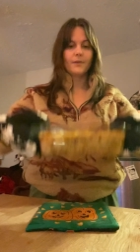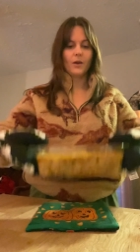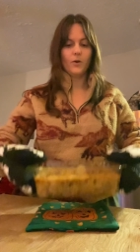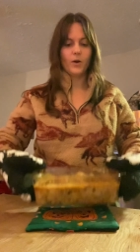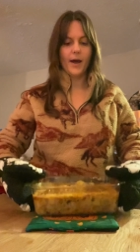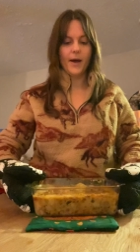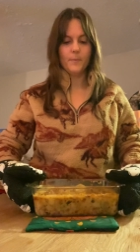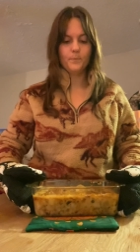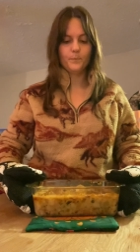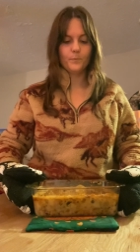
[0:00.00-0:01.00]
Okay,
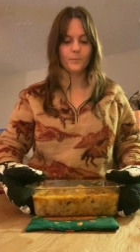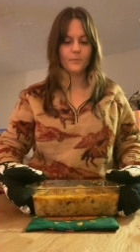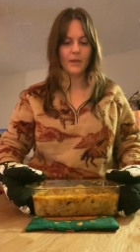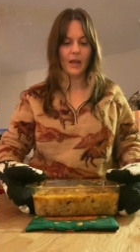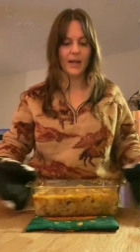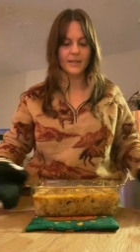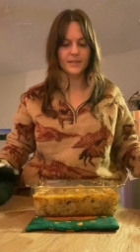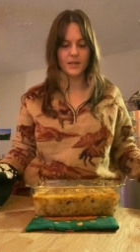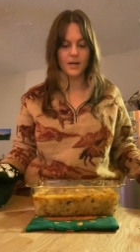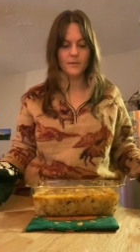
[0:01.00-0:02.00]
it's
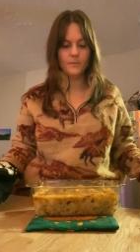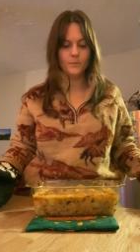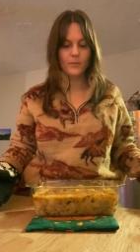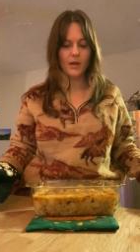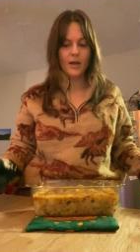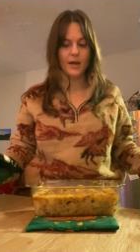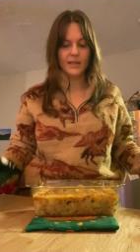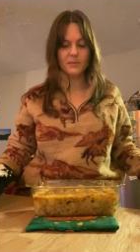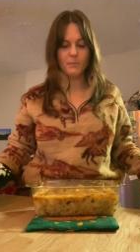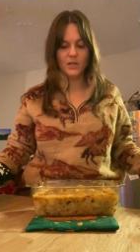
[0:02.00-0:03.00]
done. It
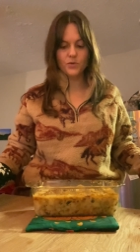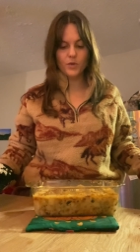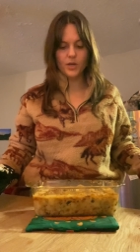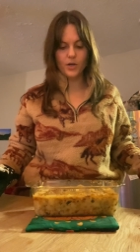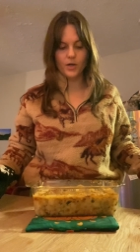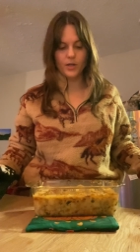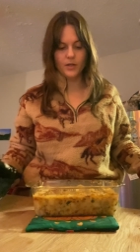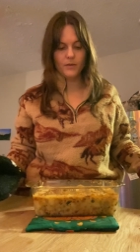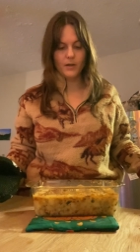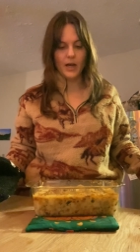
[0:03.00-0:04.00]
smells really good.
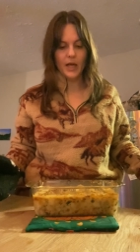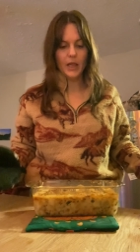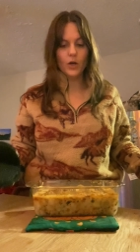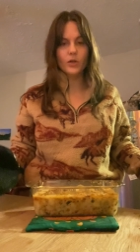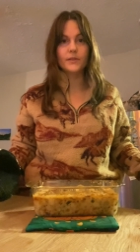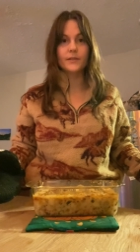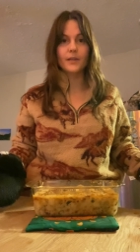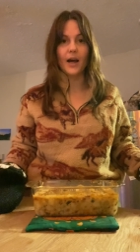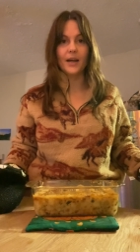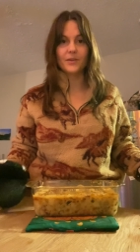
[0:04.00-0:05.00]
It looks
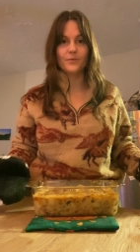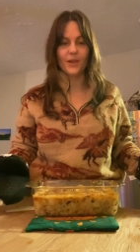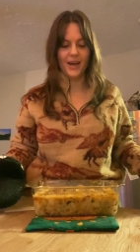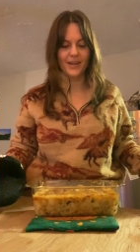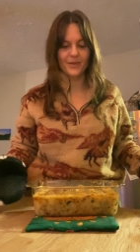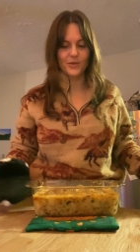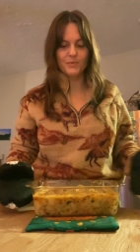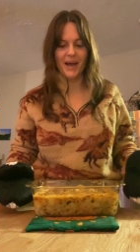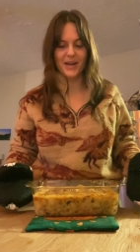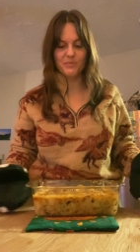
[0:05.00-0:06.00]
kind of like there's
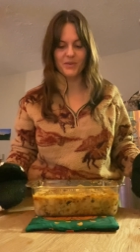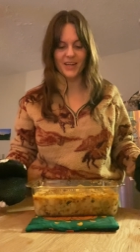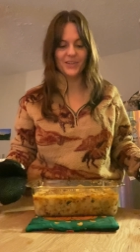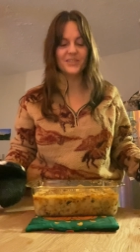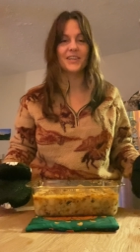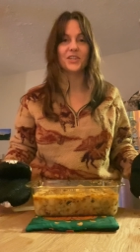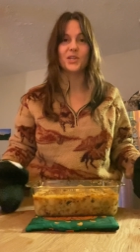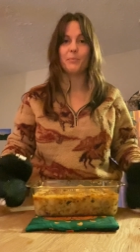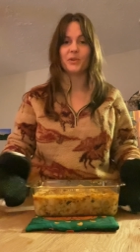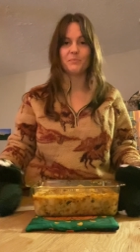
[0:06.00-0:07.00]
mash, but it looks like a
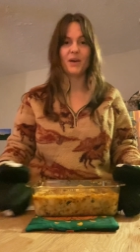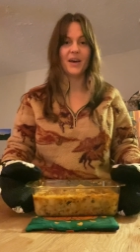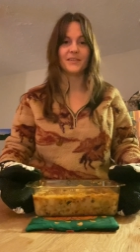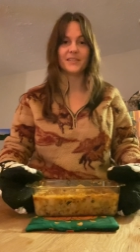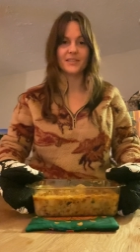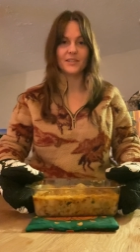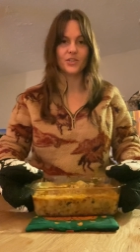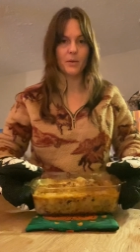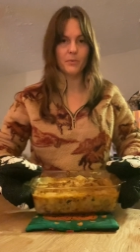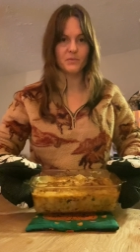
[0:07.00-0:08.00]
shepherd's pie. This isn't a
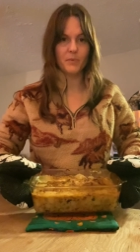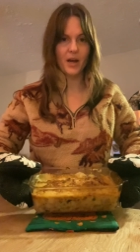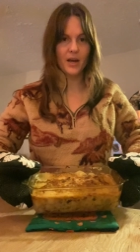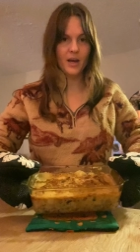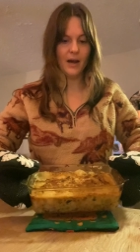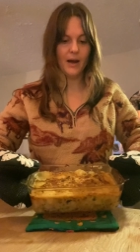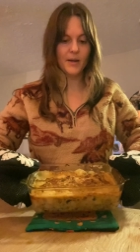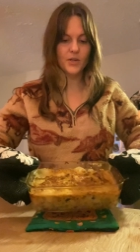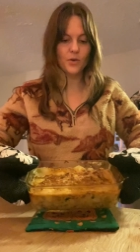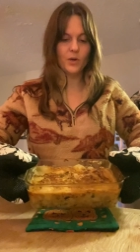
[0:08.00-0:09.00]
shepherd's pie. I
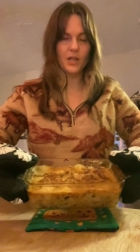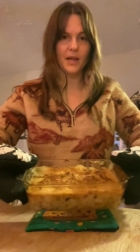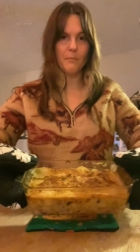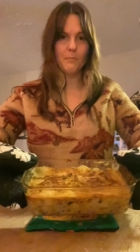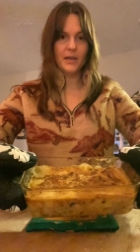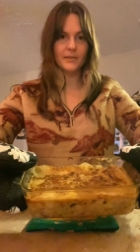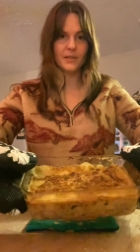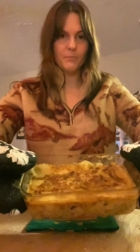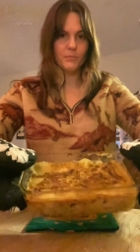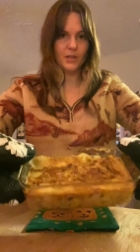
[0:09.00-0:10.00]
don't want to like mess
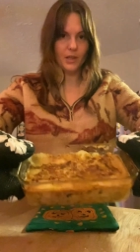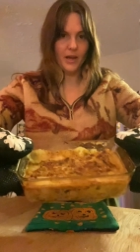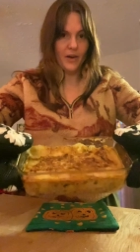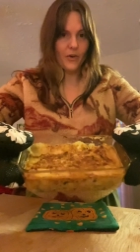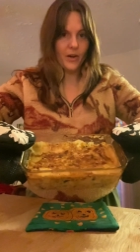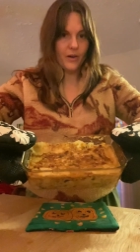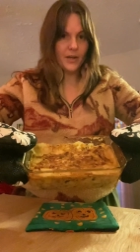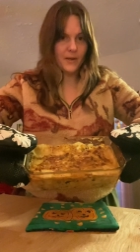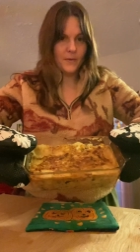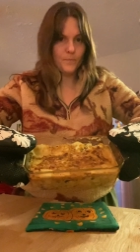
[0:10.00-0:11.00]
up the layering on
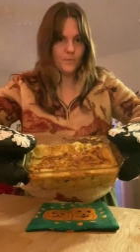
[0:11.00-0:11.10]
it.